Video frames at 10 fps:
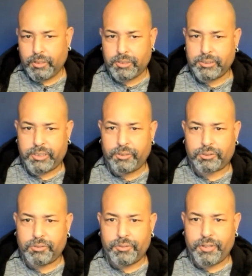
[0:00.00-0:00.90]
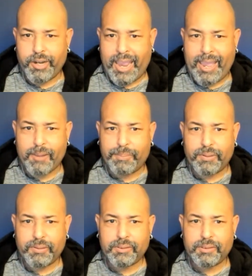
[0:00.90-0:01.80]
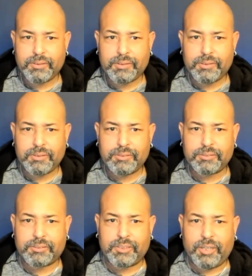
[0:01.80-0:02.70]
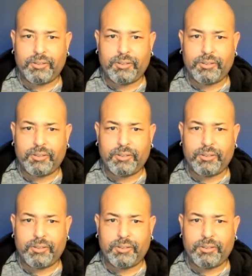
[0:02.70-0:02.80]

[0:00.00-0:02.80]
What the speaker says: Because it goes through their app. So